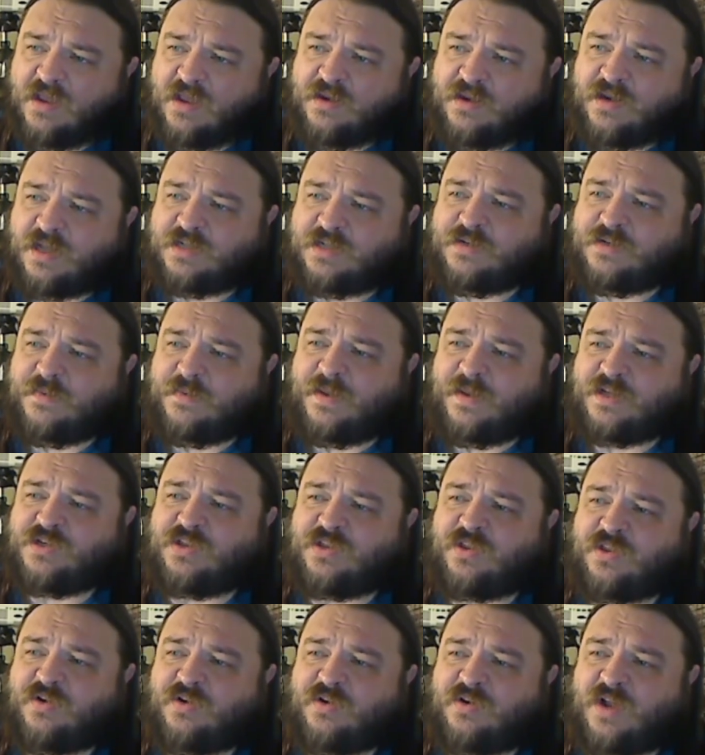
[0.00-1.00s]
Not to mention,
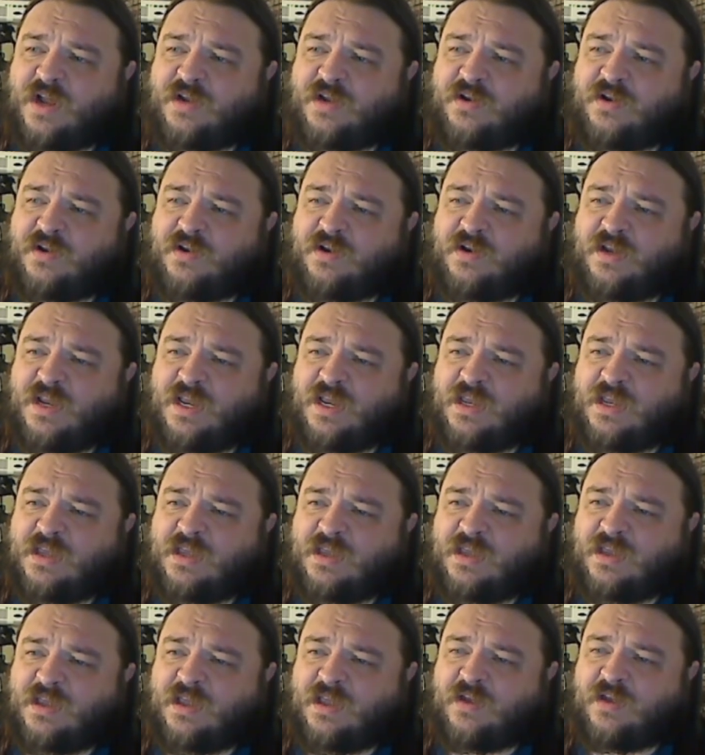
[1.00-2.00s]
they're
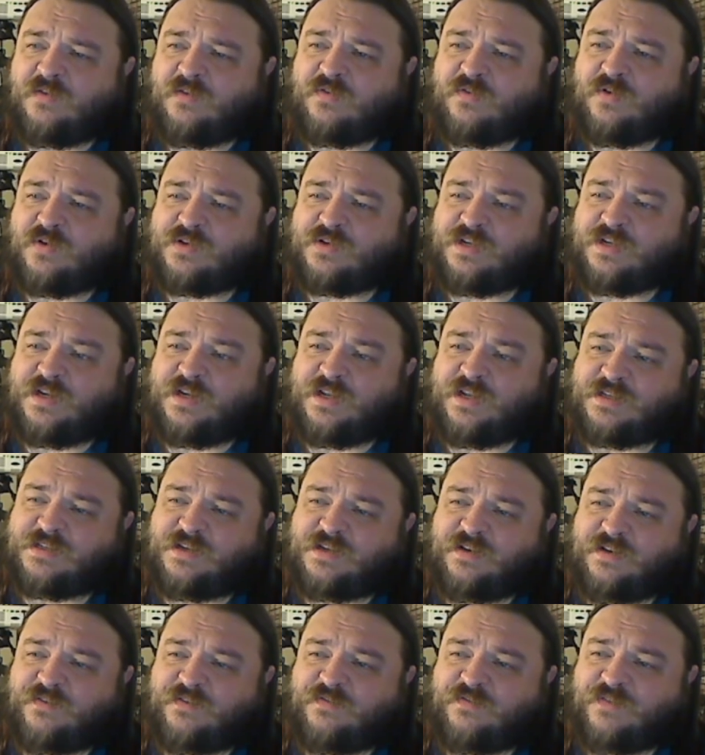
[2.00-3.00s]
non-unique, and of course at
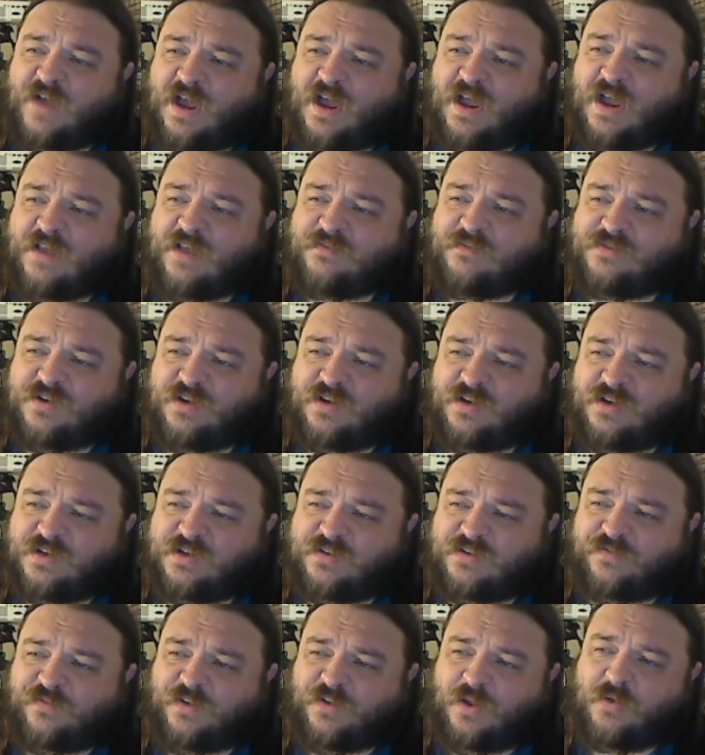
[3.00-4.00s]
Destiny 5, so you can
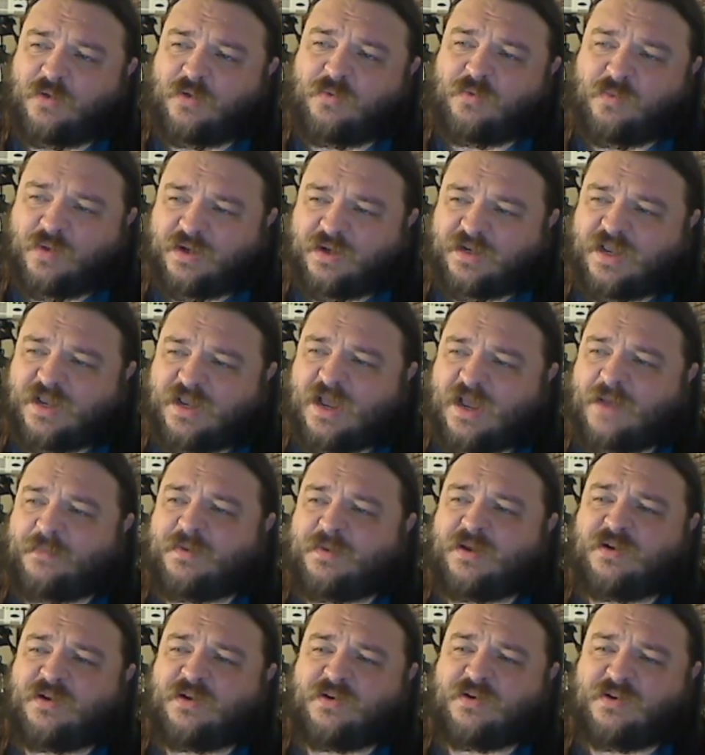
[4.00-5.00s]
just float one
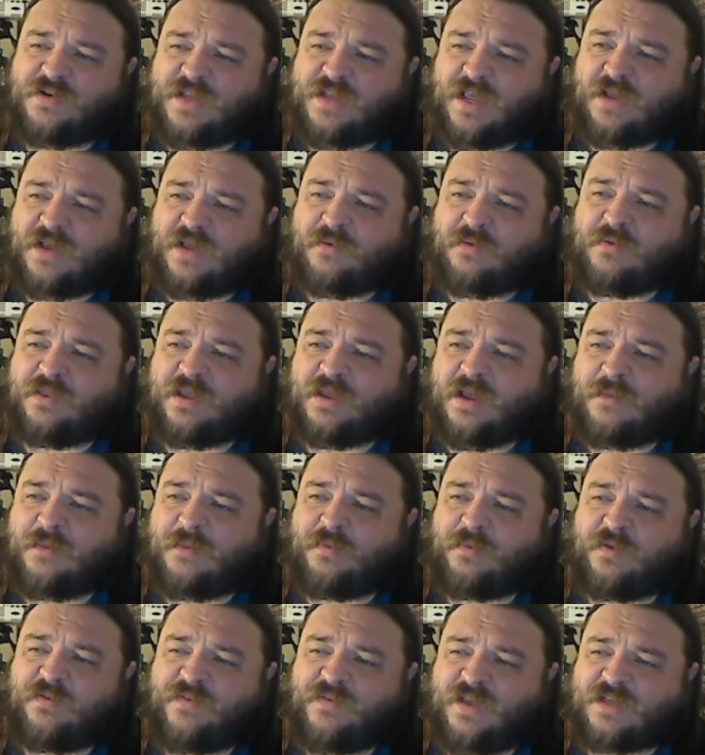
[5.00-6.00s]
copy in your deck with a
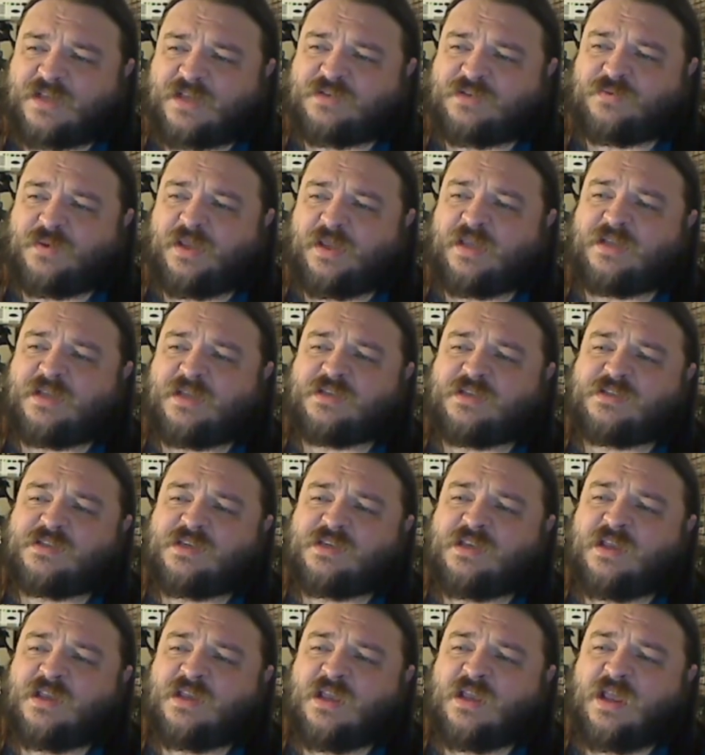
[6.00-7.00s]
couple of X-Wings
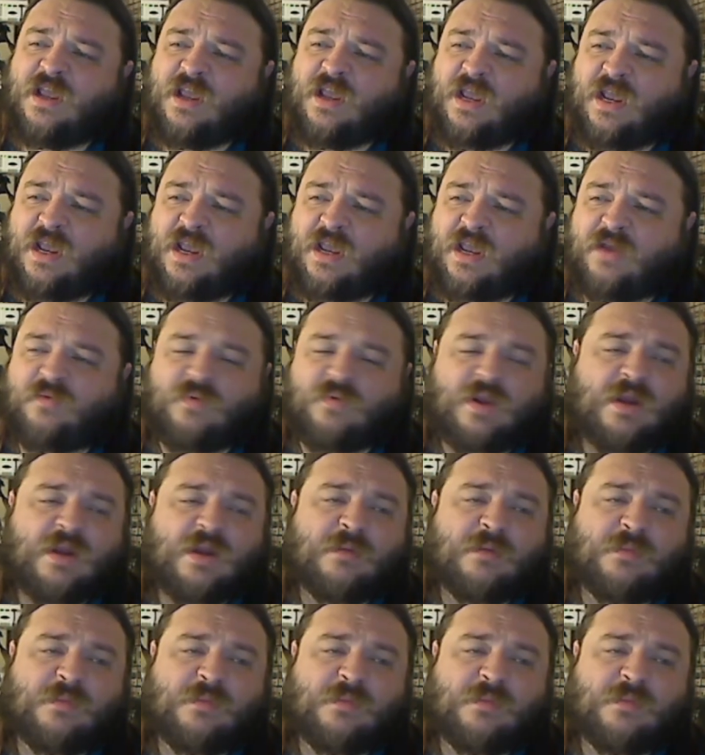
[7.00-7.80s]
and randomly